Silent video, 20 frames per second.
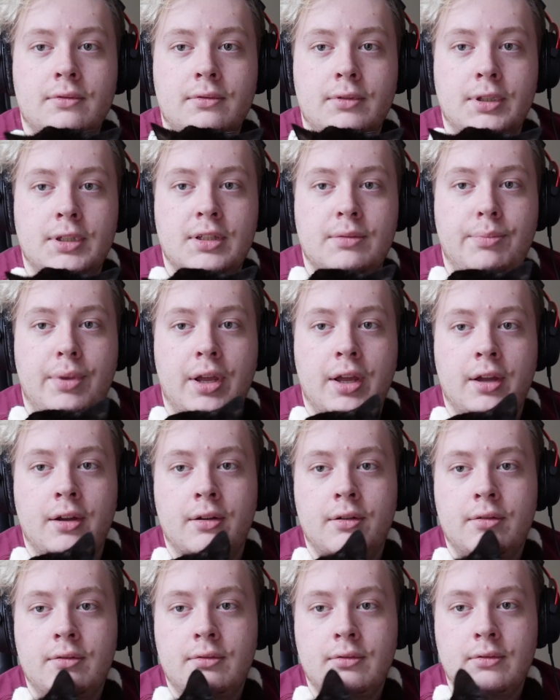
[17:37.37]
This is
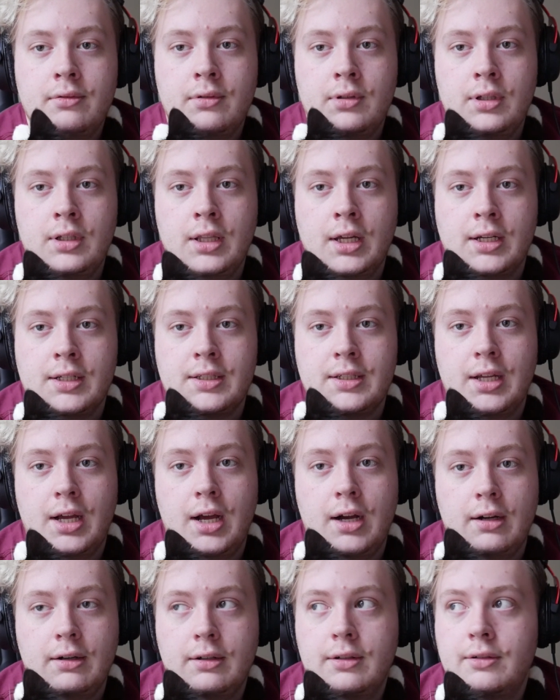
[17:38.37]
Bear. He likes to
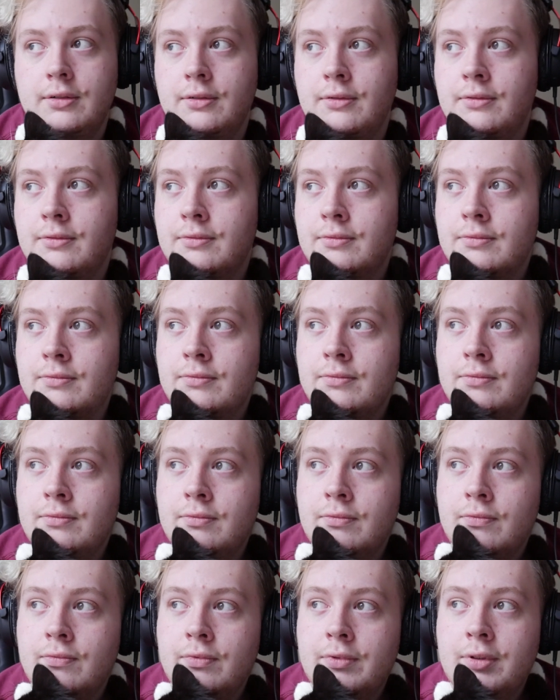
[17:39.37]
hug.
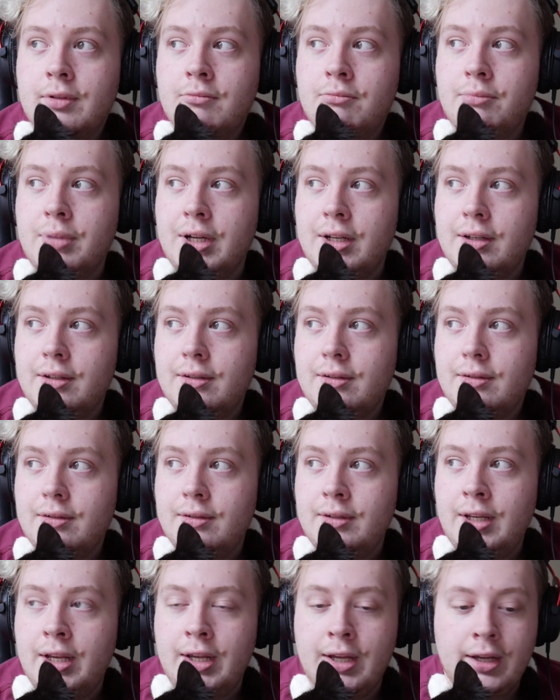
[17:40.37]
But
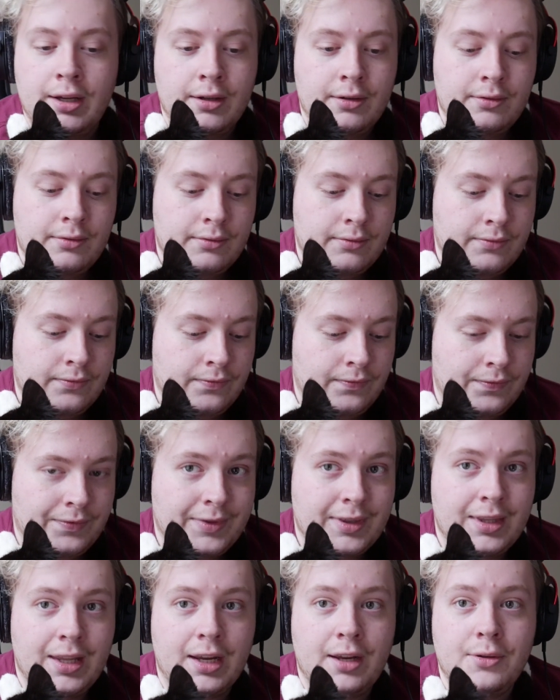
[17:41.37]
yeah,
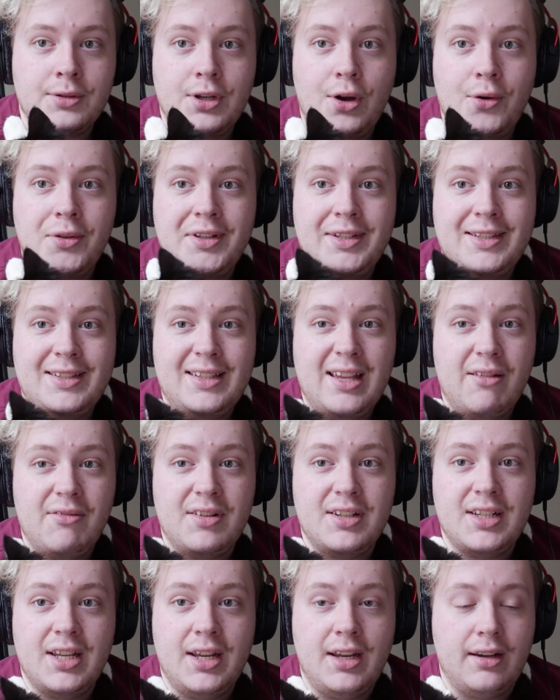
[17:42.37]
like, he was only
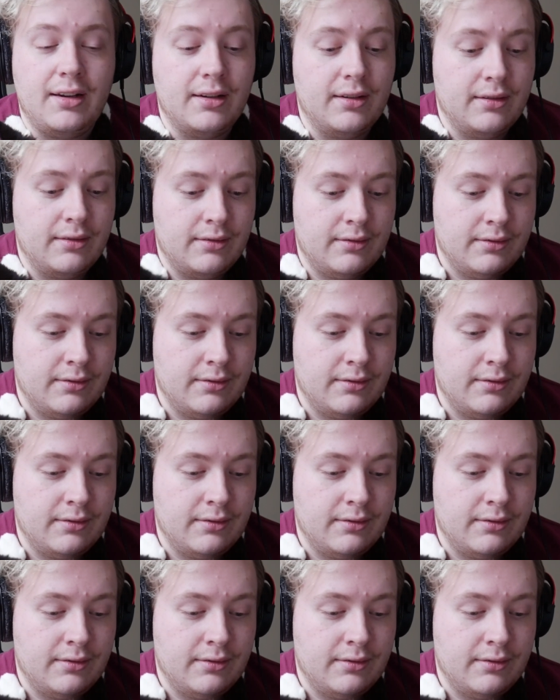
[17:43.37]
17.